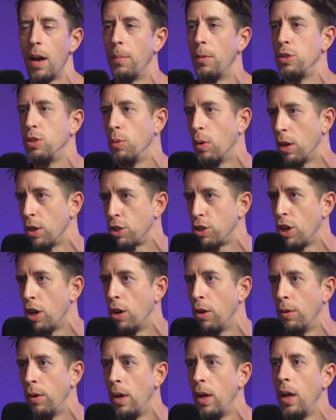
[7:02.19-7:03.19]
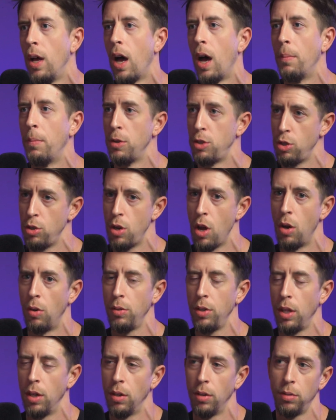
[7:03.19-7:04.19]
how much you want to show, how much you
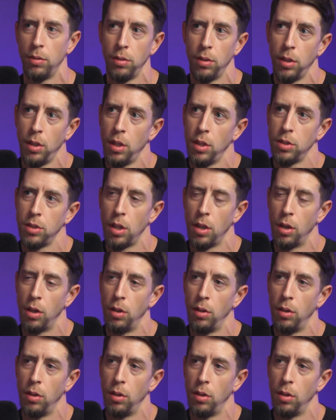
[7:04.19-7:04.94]
don't, you know? So.